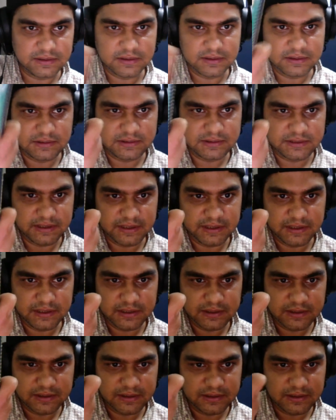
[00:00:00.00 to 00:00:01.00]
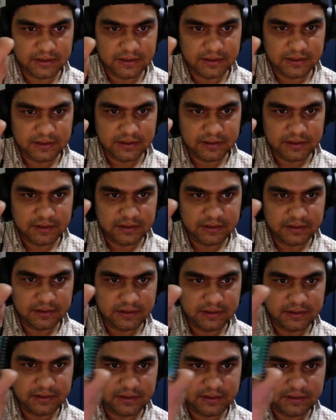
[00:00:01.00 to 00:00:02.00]
See,
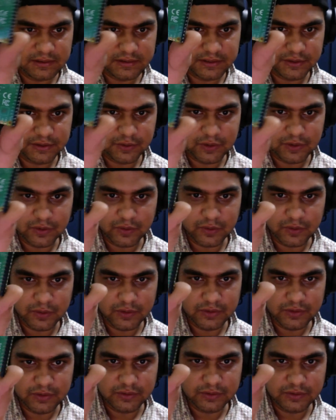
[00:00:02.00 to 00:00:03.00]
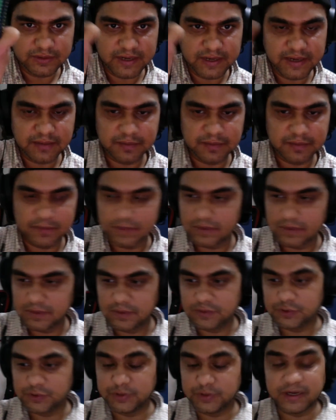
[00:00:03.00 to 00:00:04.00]
there's a QR code, so
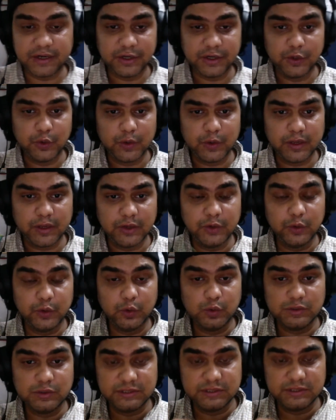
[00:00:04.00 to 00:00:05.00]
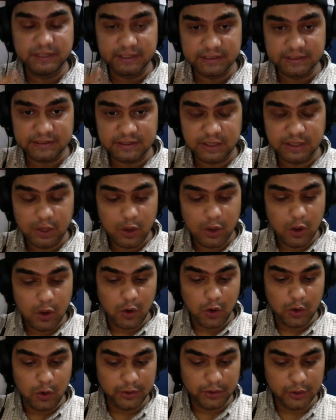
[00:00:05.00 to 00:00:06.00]
that you can use this
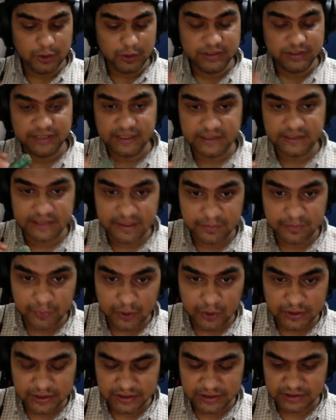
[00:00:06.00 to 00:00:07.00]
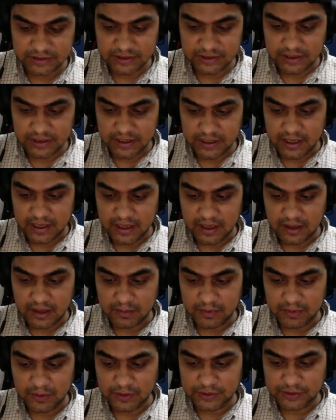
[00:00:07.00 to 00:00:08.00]
on your sensitive projects,
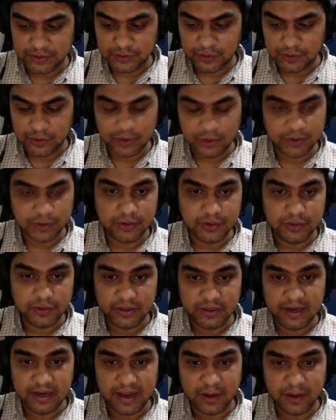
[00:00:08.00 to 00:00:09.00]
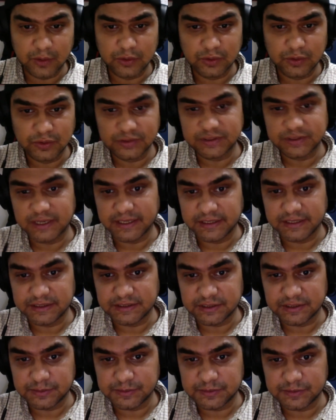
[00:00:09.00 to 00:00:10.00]
because you cannot rely on those Chinese
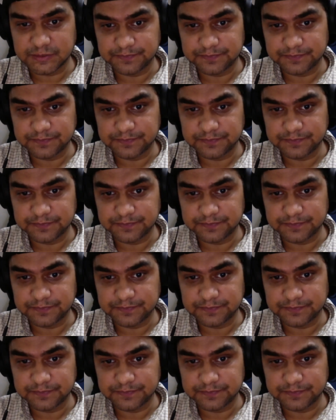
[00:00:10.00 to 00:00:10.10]
chips.